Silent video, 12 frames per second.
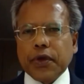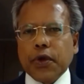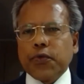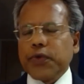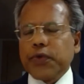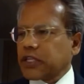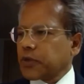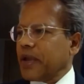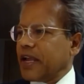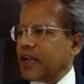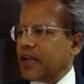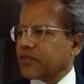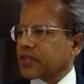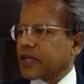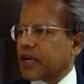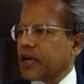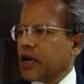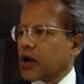which means
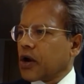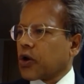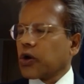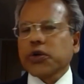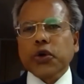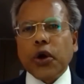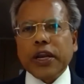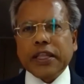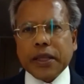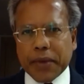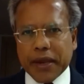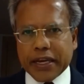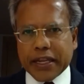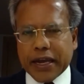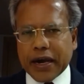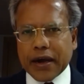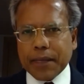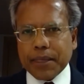uh, control in the
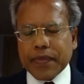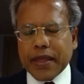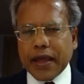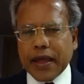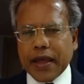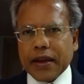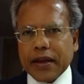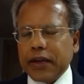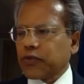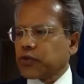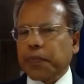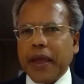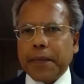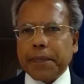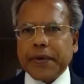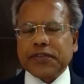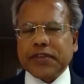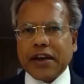media,
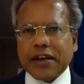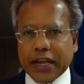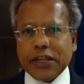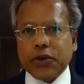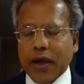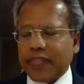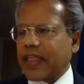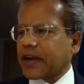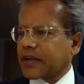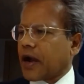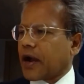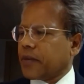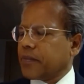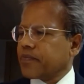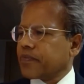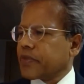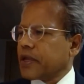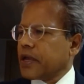newspapers and radio at that time,
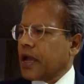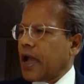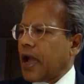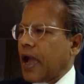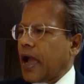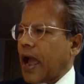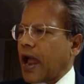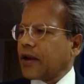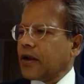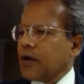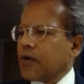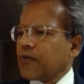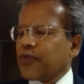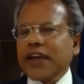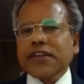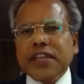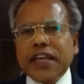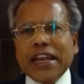and
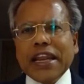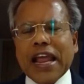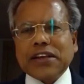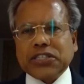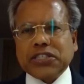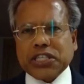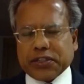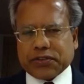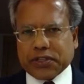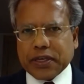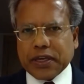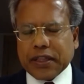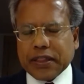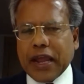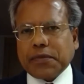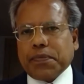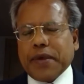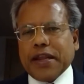fixing elections.
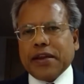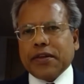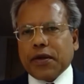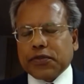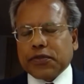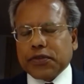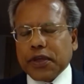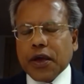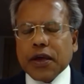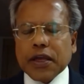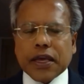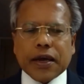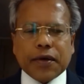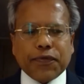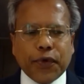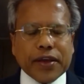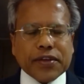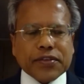That means, uh, for
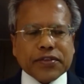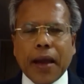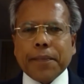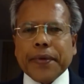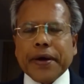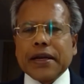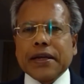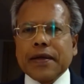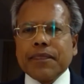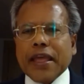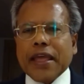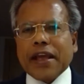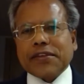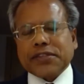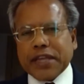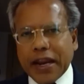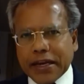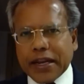example,
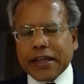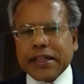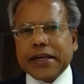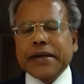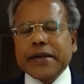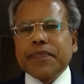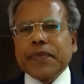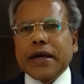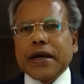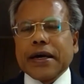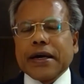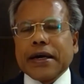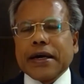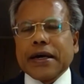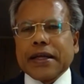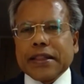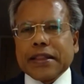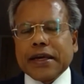extending the uh,
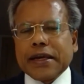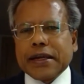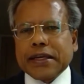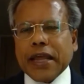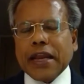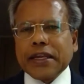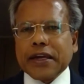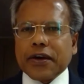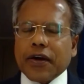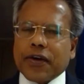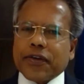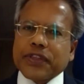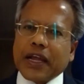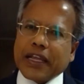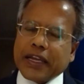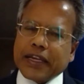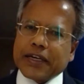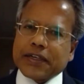the tenure of the
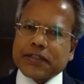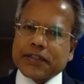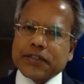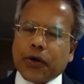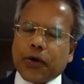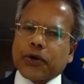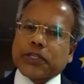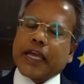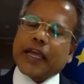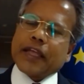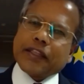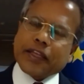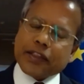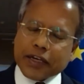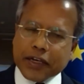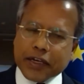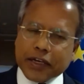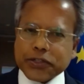leaders or changing the
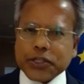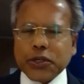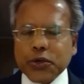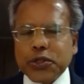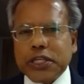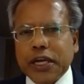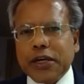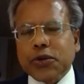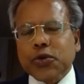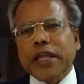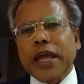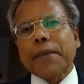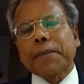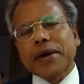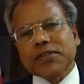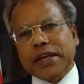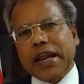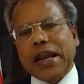constitution to their
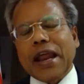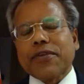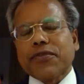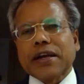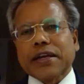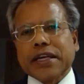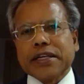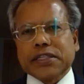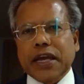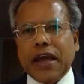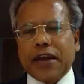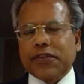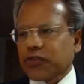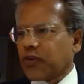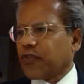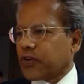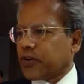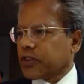personal advantage and so
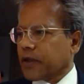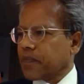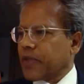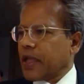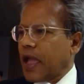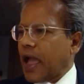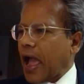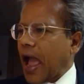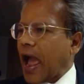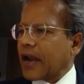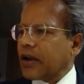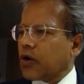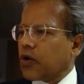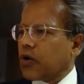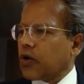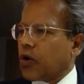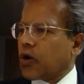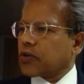forth. And
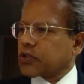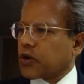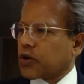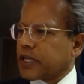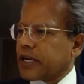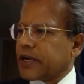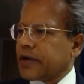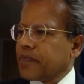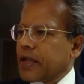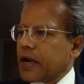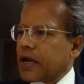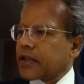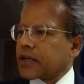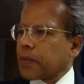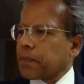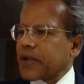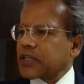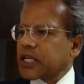also the uh,
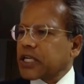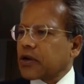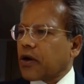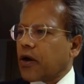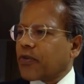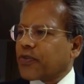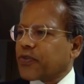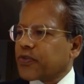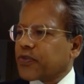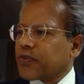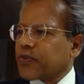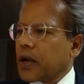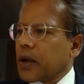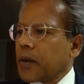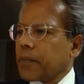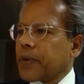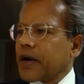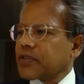repression of
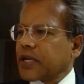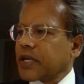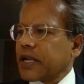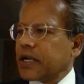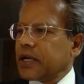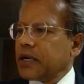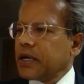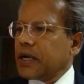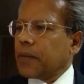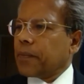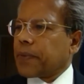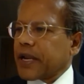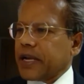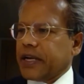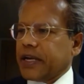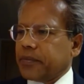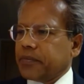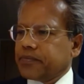personal
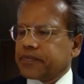freedom